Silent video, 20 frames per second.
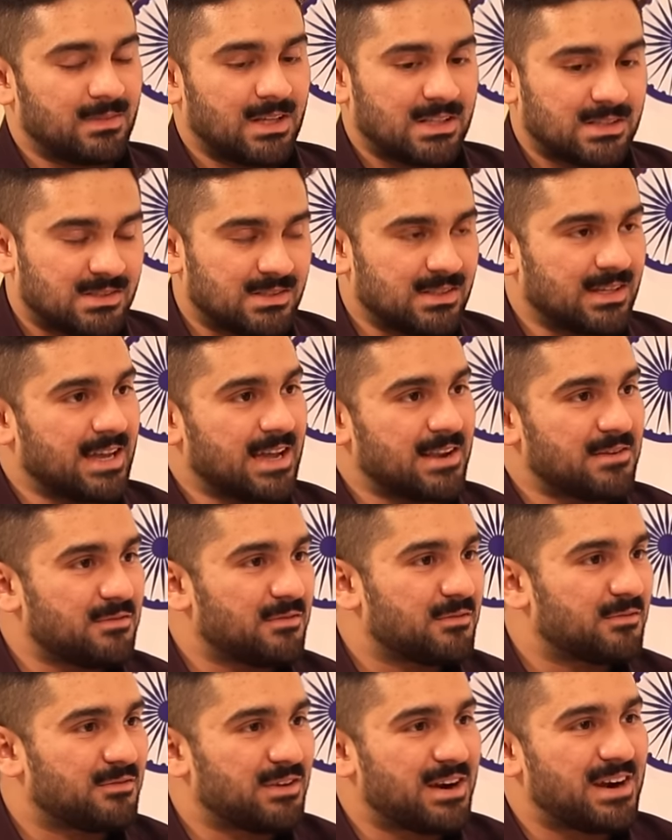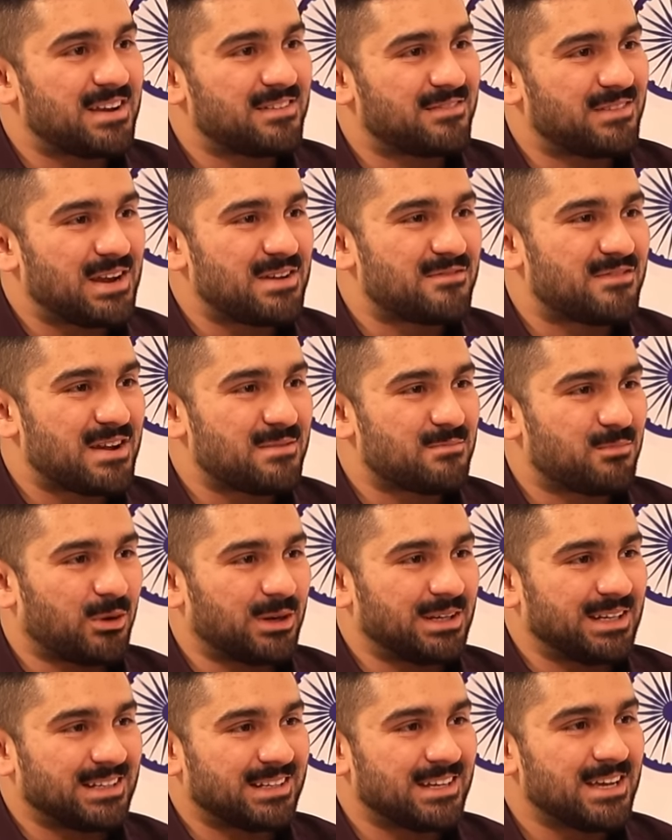That's, again, very, very, very
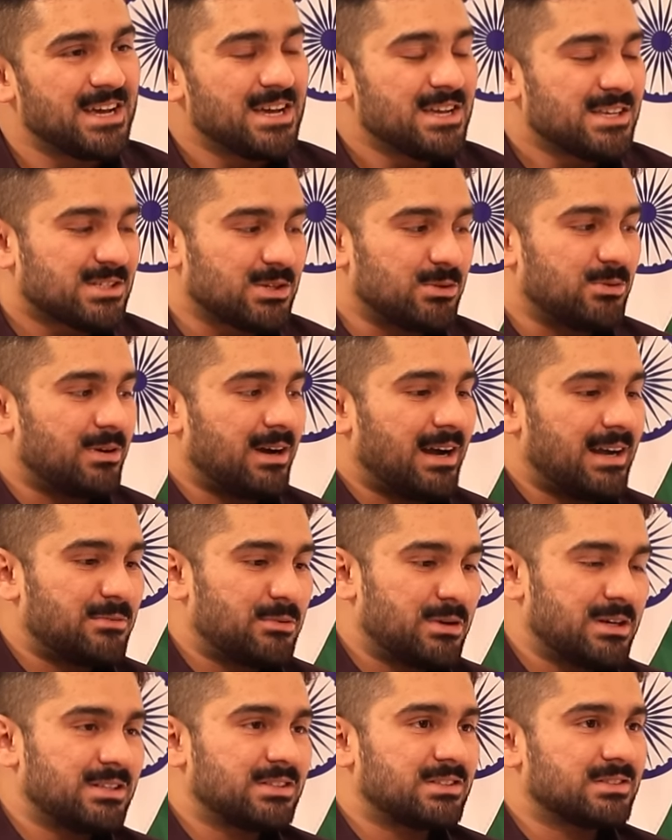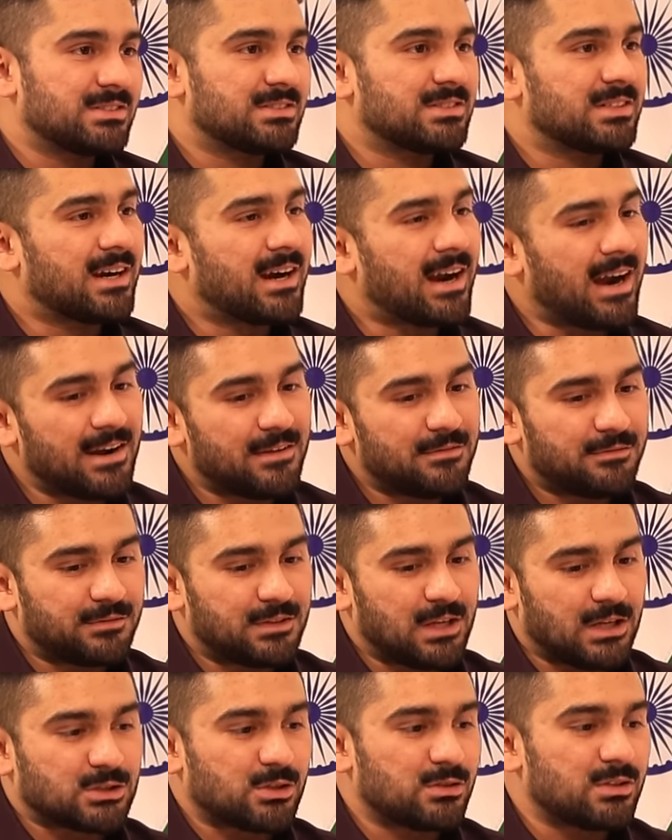poignant. So I want to kind of
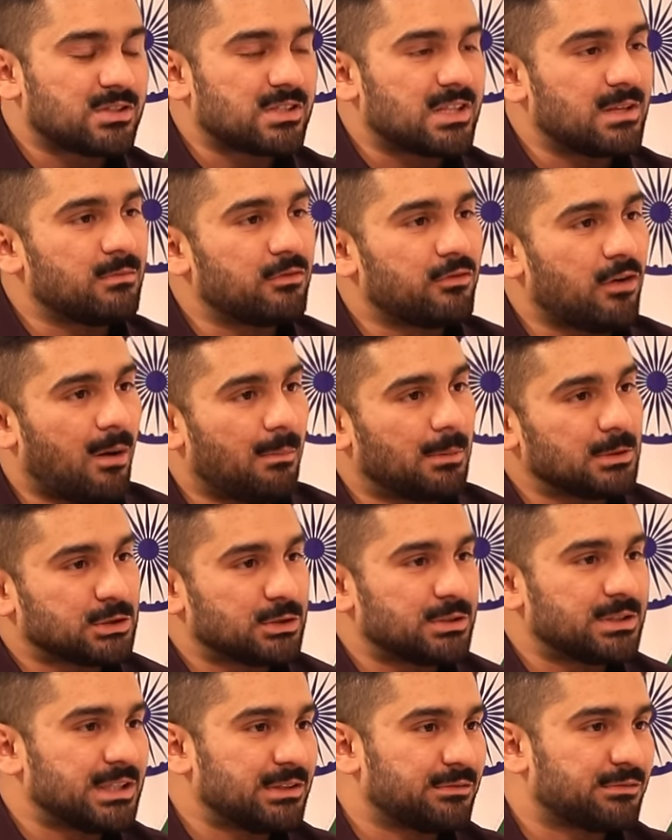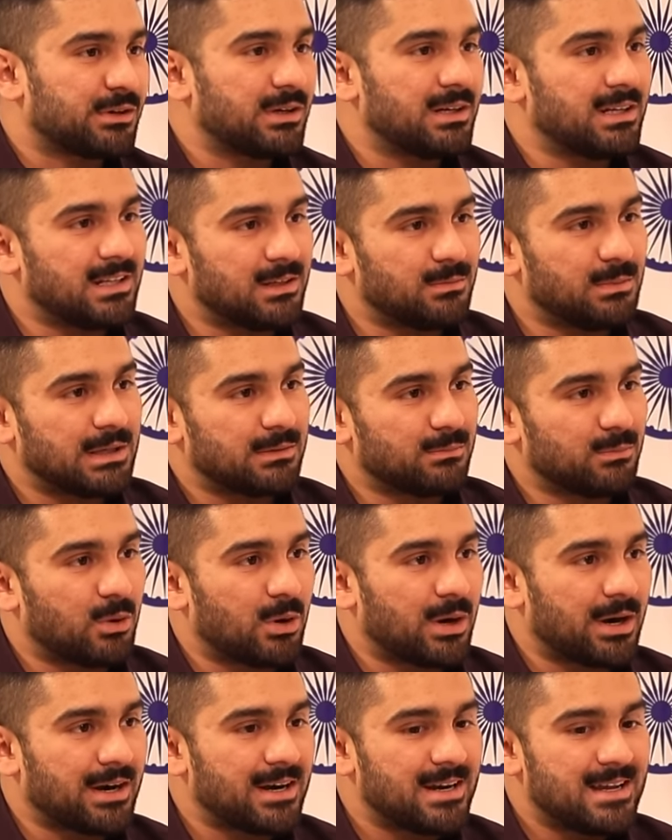touch on this theme of opportunity for a little bit
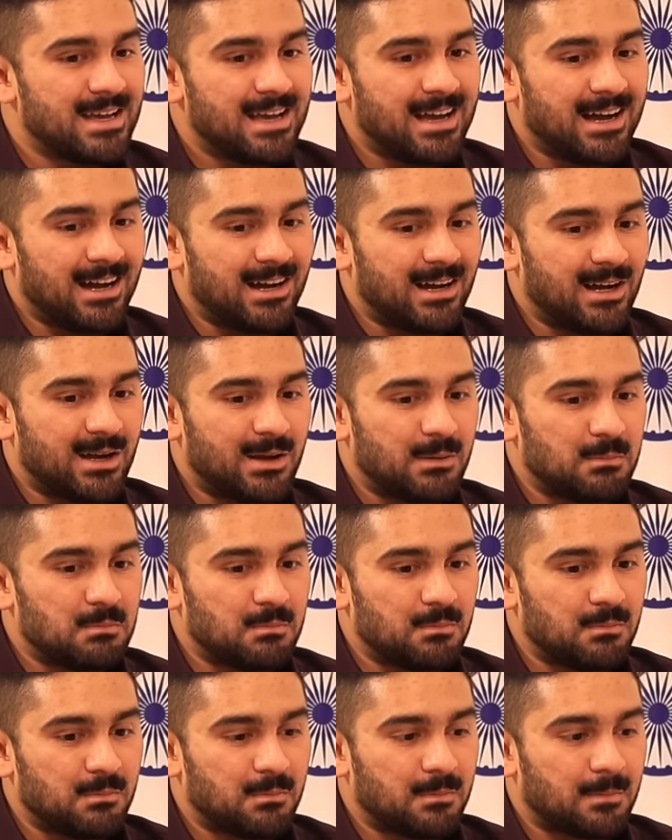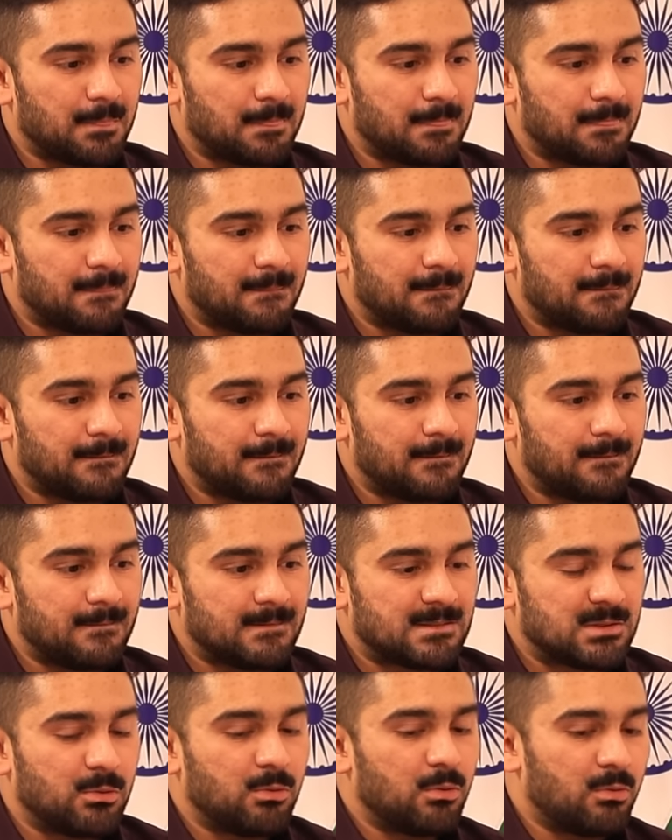more.
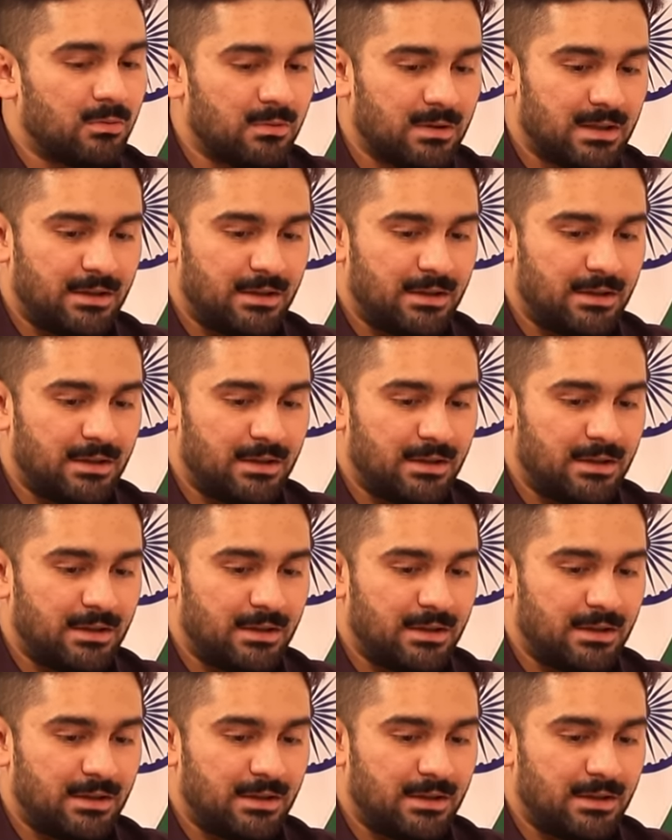So